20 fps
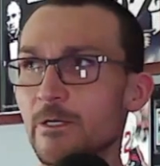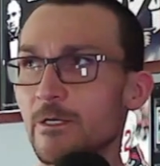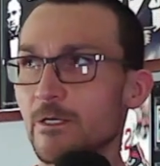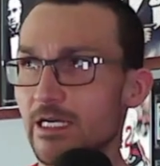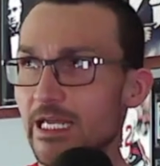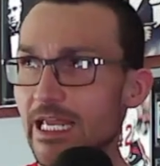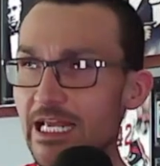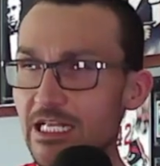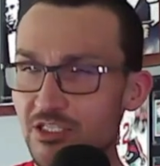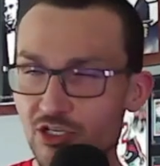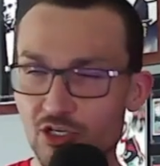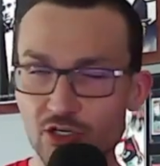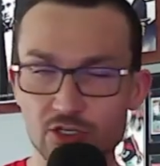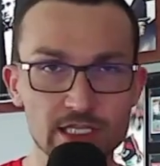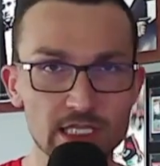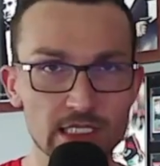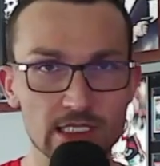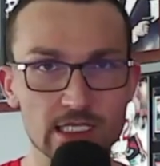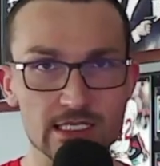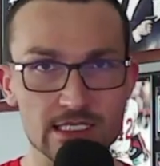it's good
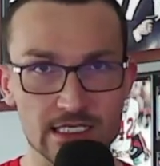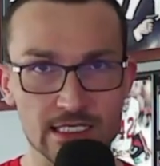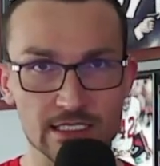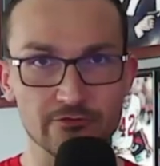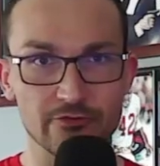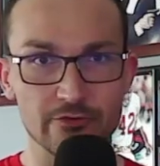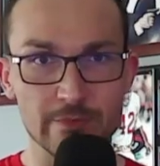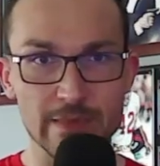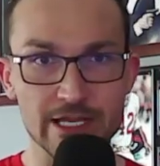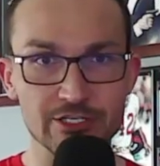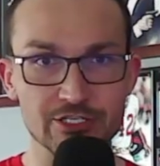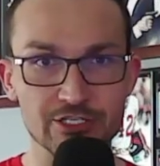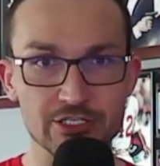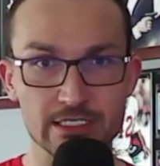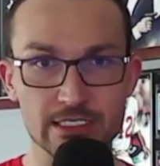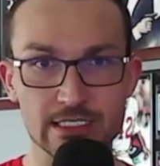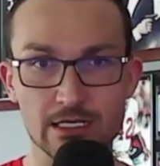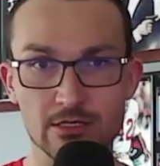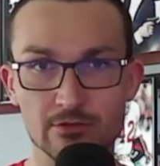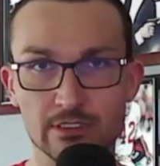that this information
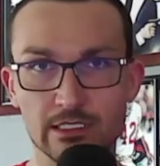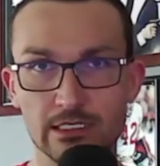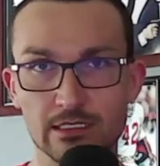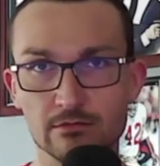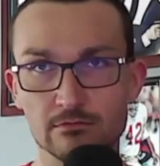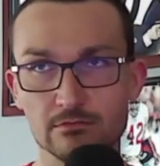is out there.